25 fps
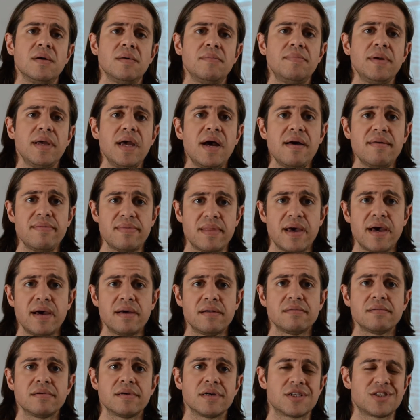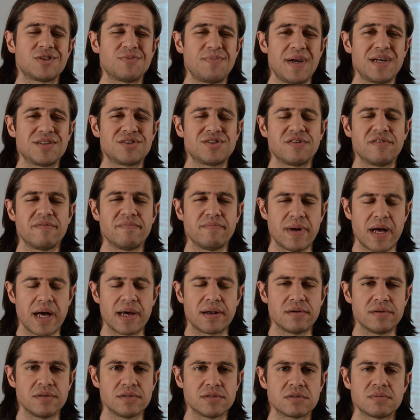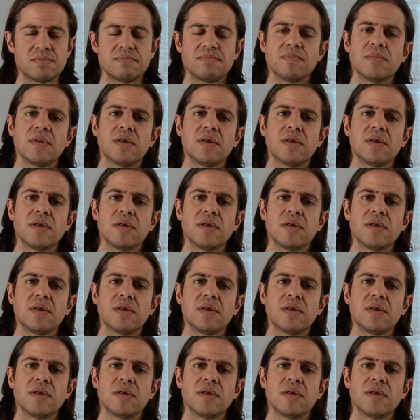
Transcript: Beyond that, expansion of models.